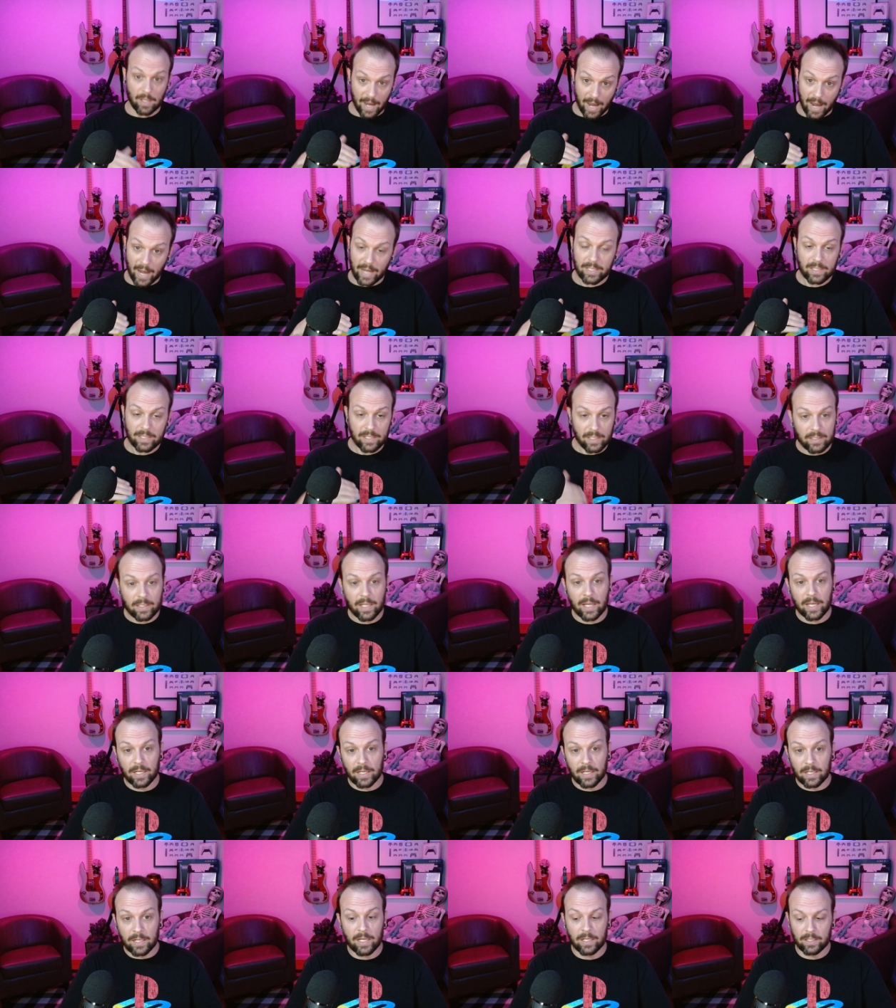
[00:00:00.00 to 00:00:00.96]
I think they
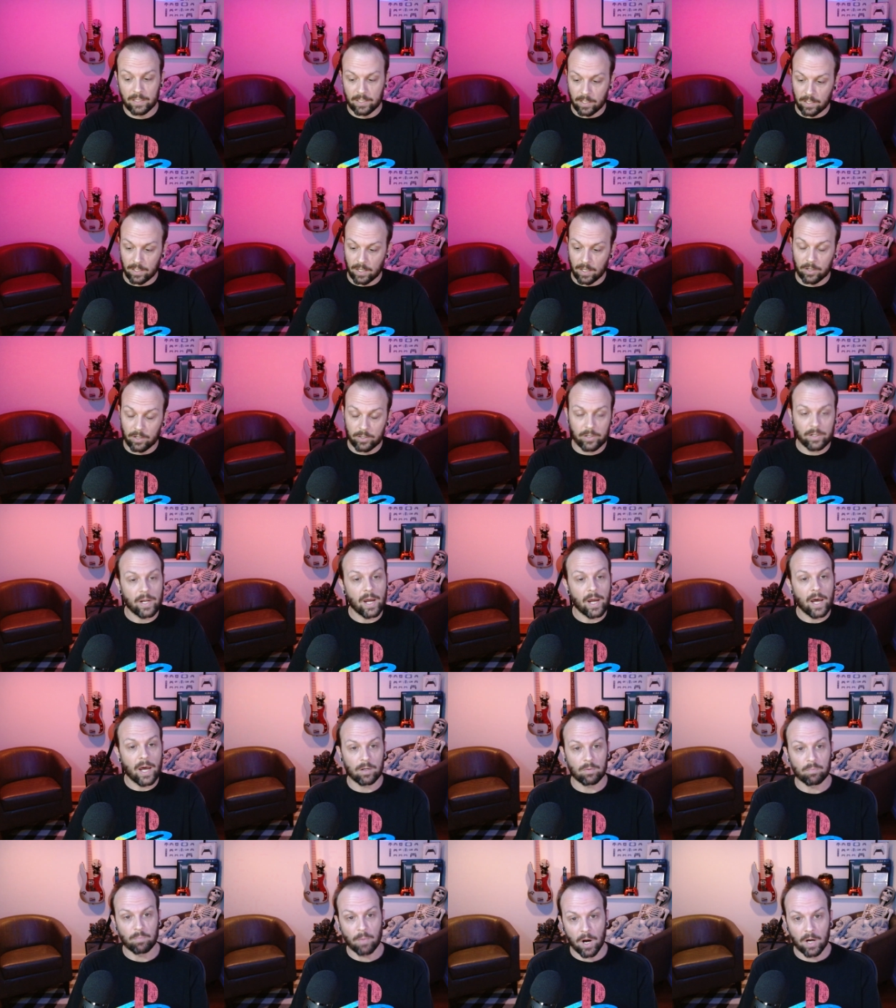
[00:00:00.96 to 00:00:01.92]
can hit their
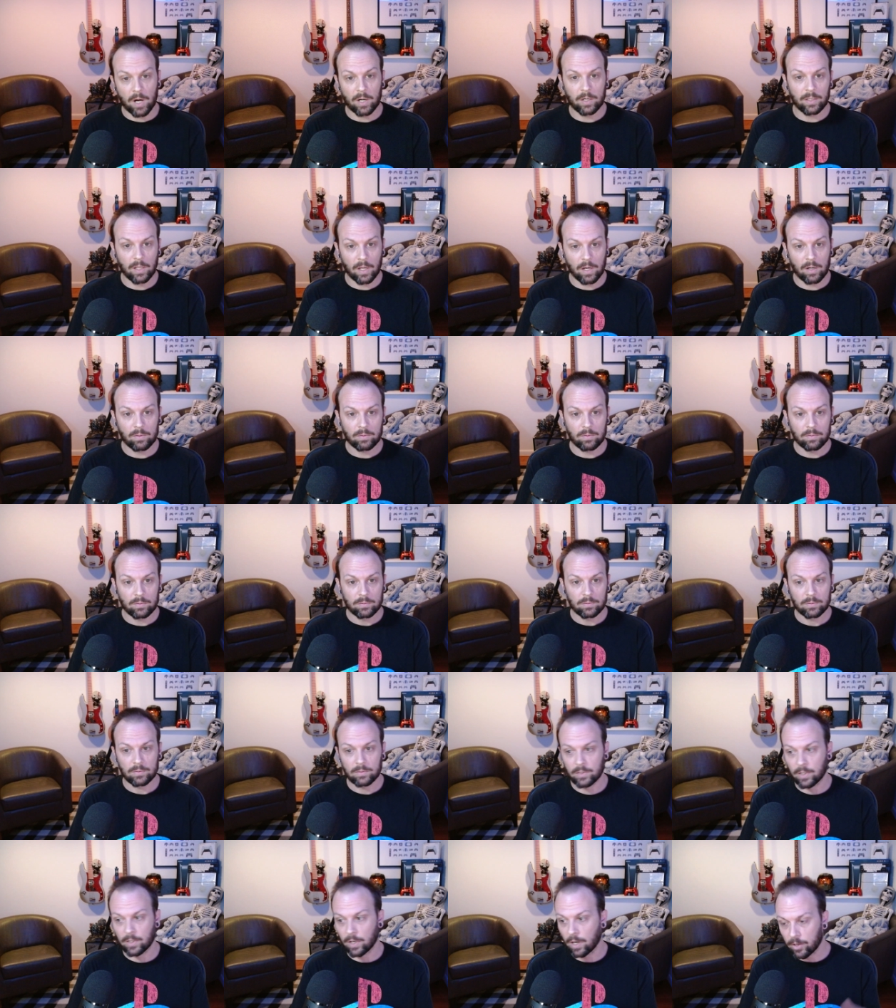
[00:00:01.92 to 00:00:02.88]
$100 mark though,
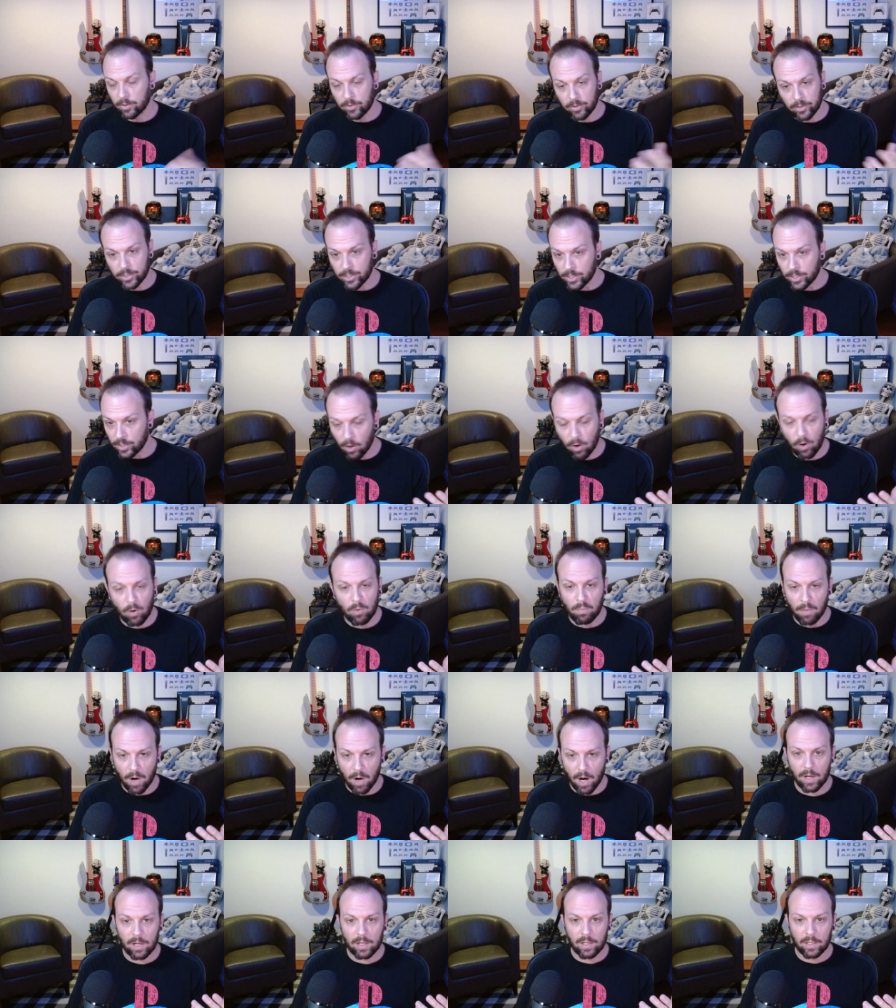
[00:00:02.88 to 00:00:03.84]
their €100
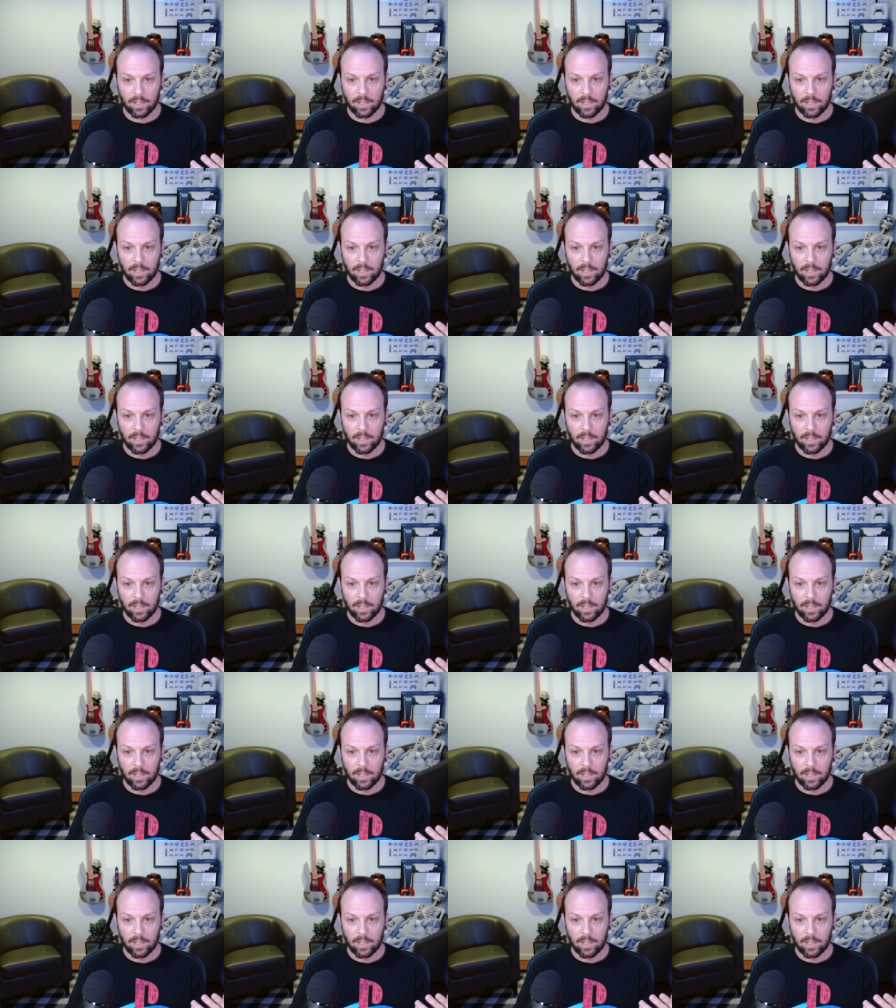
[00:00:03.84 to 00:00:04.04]
mark,